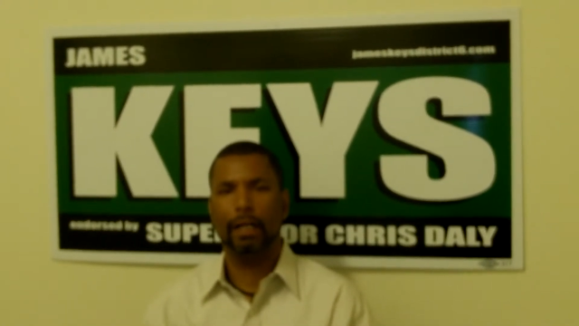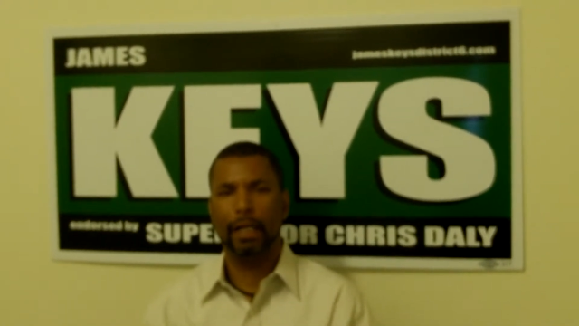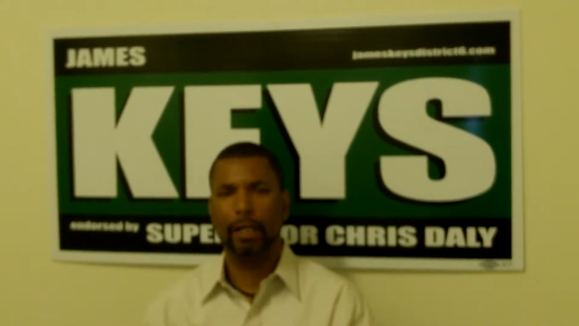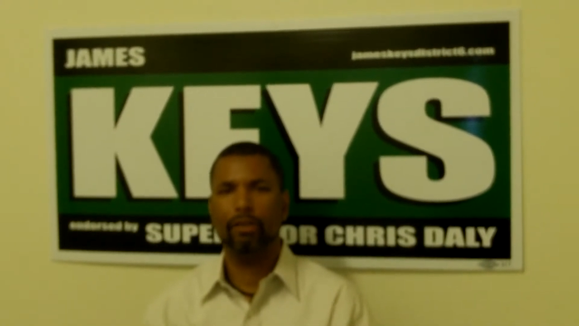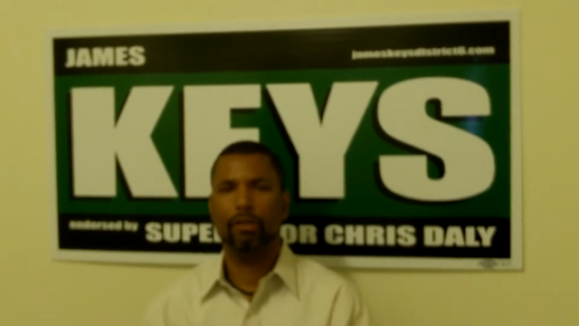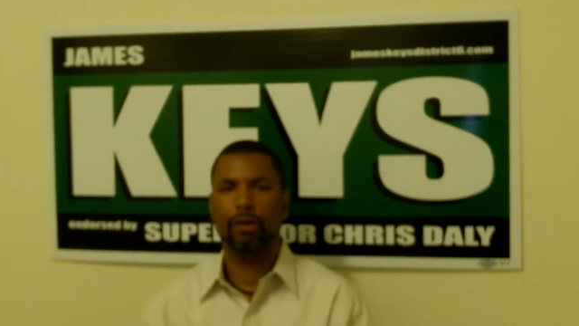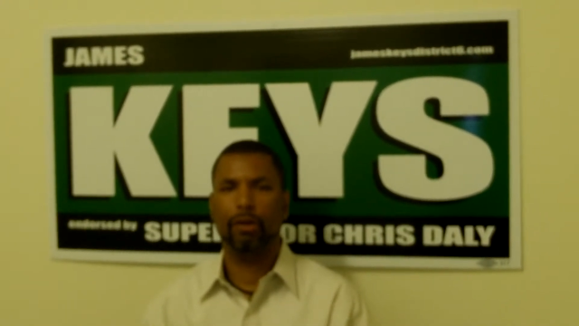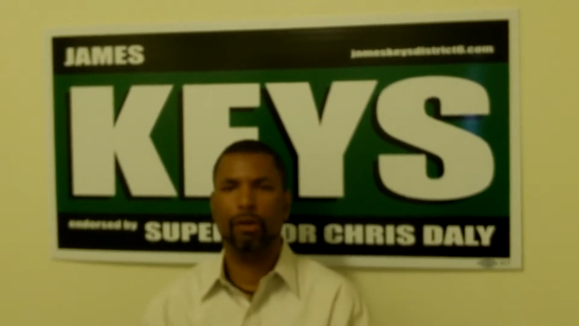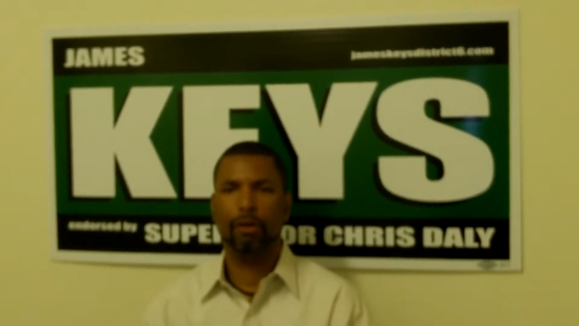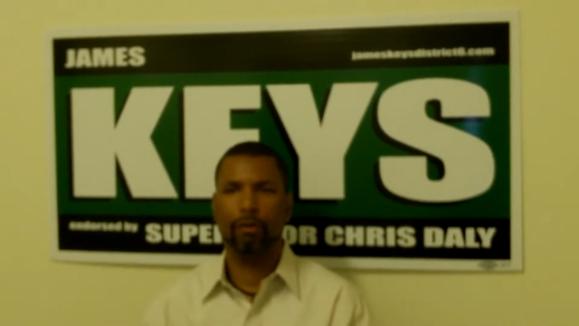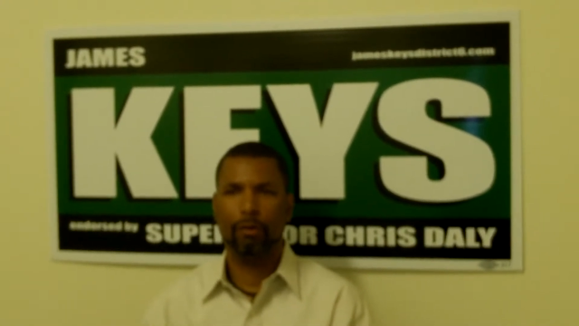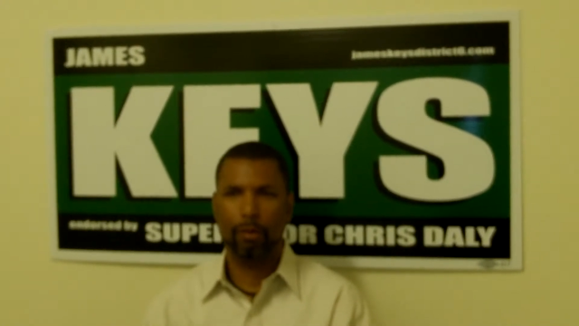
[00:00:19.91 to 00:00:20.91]

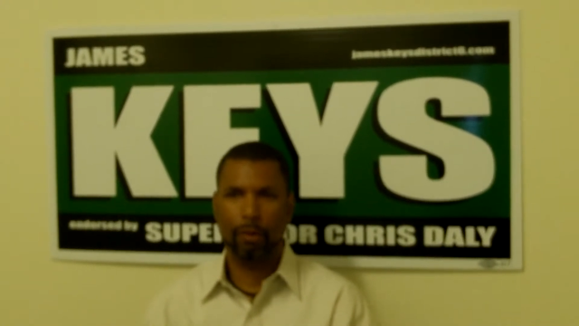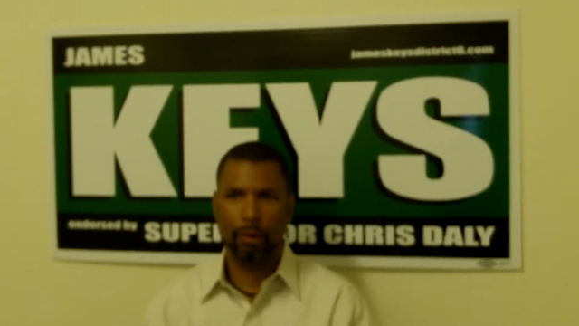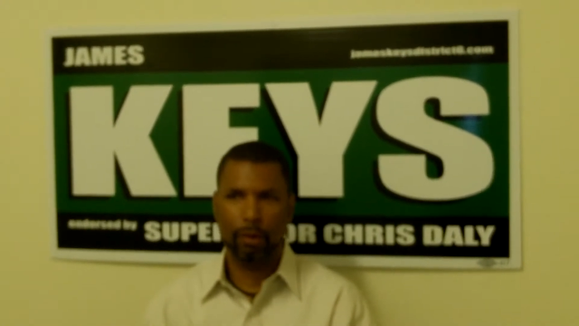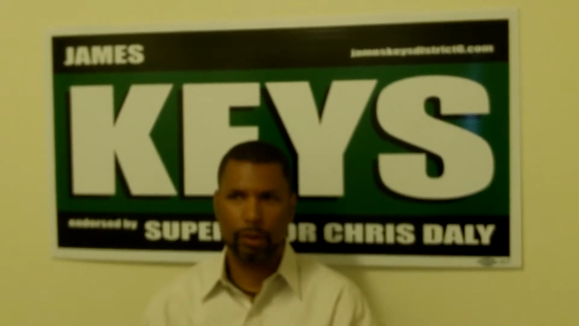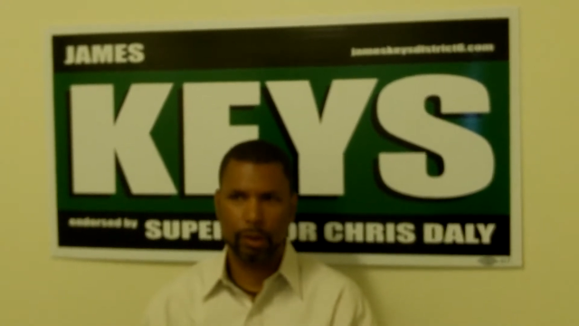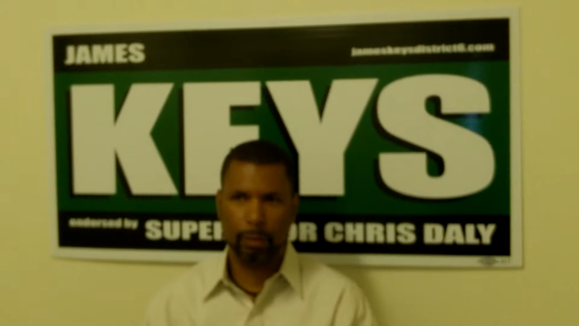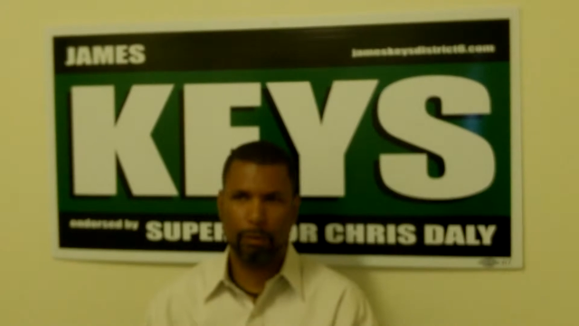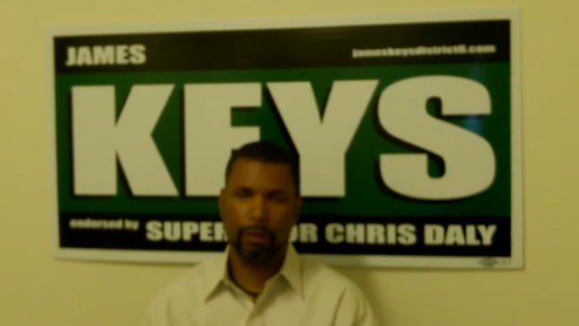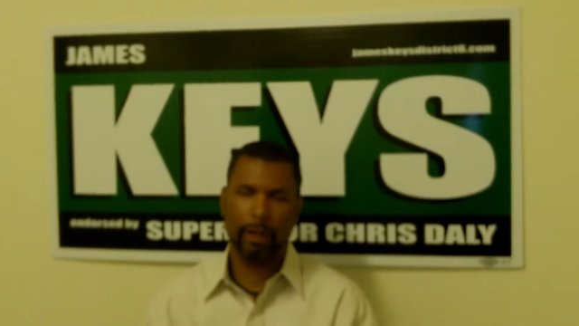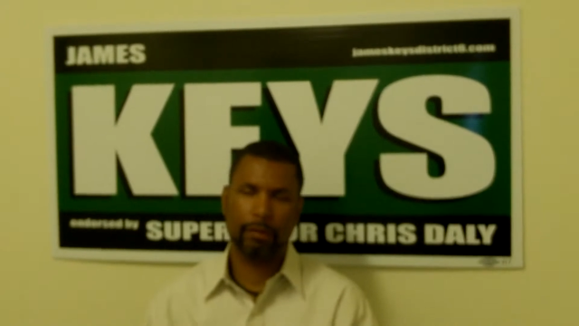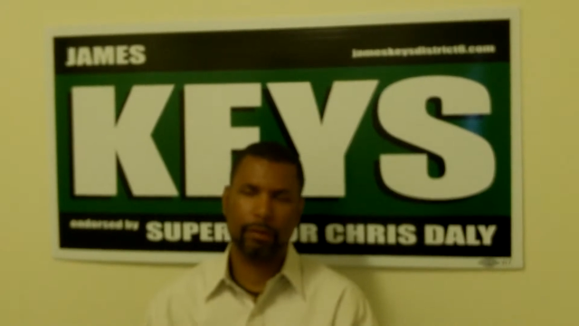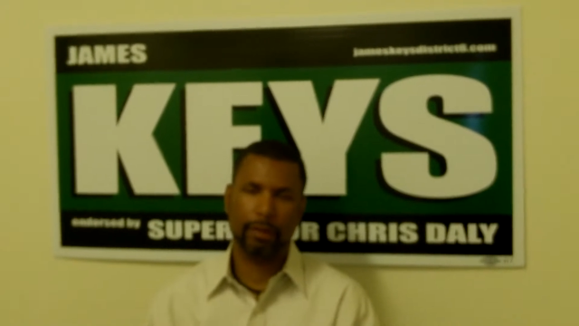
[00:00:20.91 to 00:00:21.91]
intern for
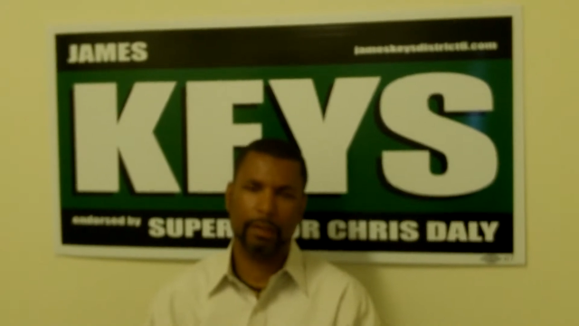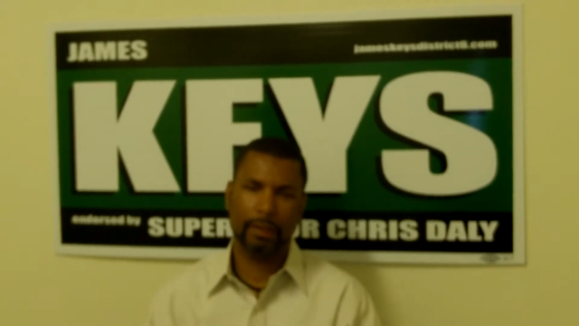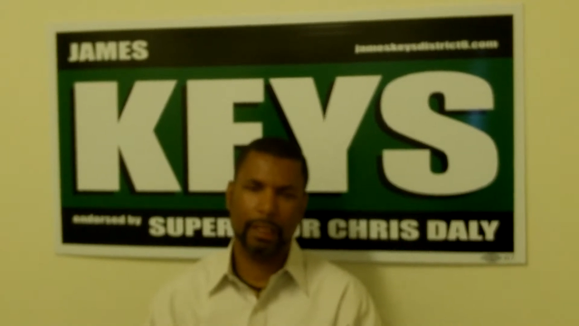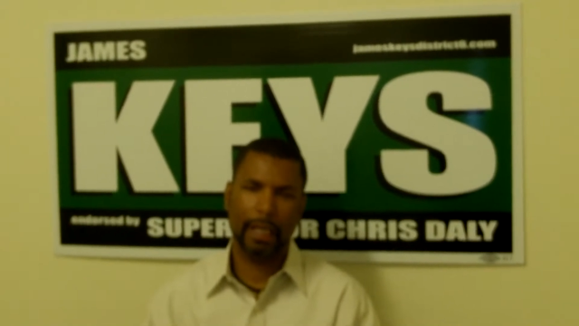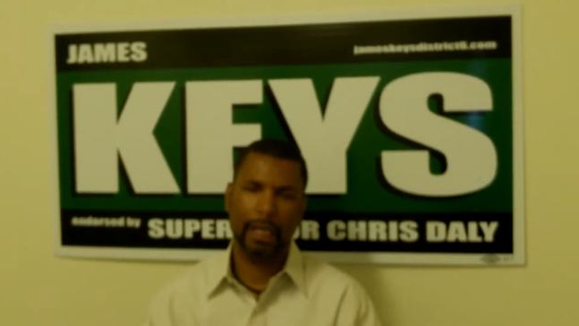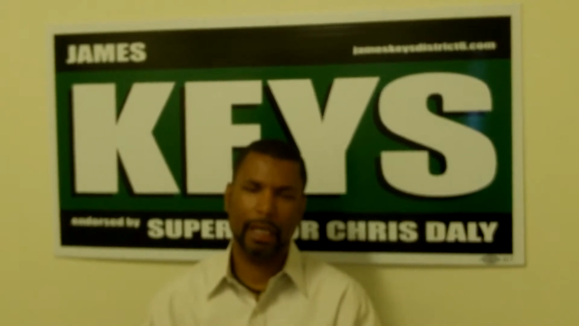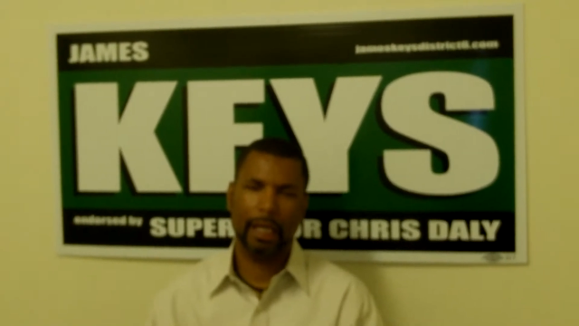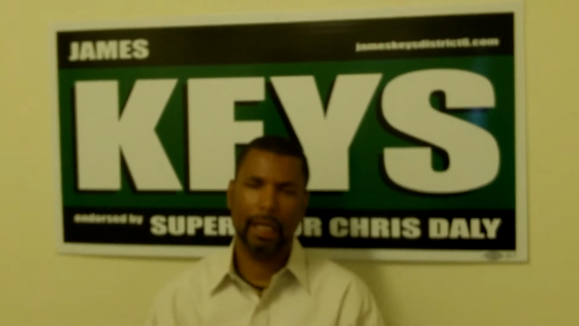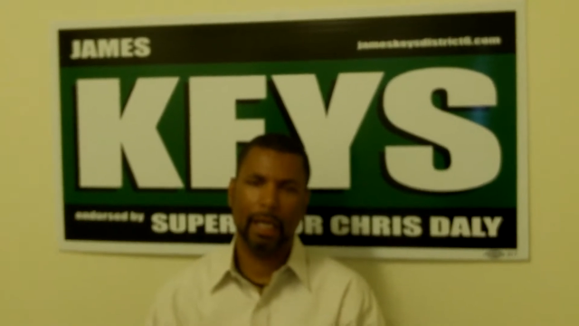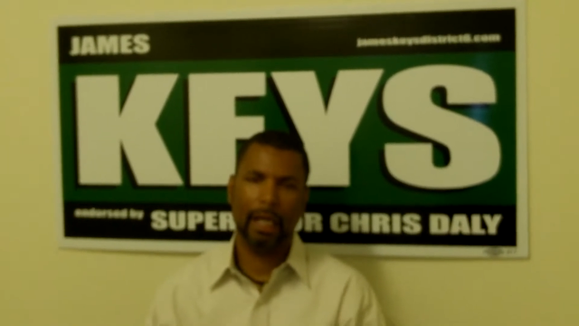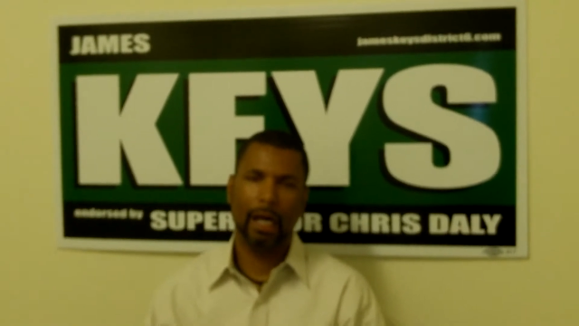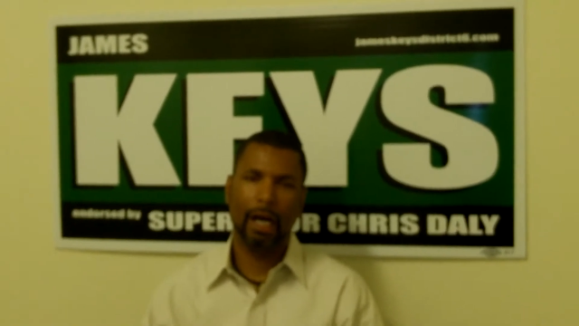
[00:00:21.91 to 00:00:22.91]
Supervisor Chris
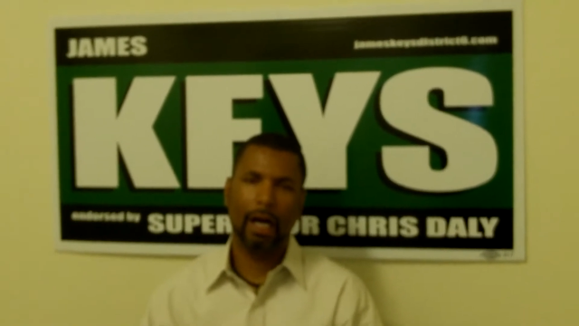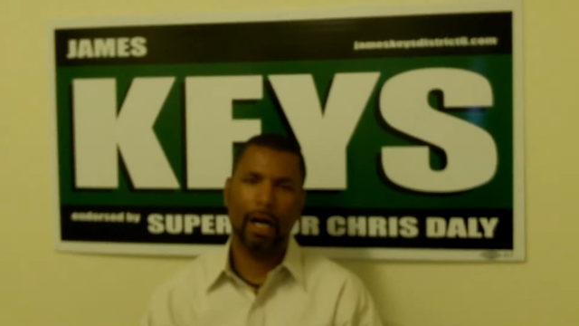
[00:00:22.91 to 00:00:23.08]
Daley.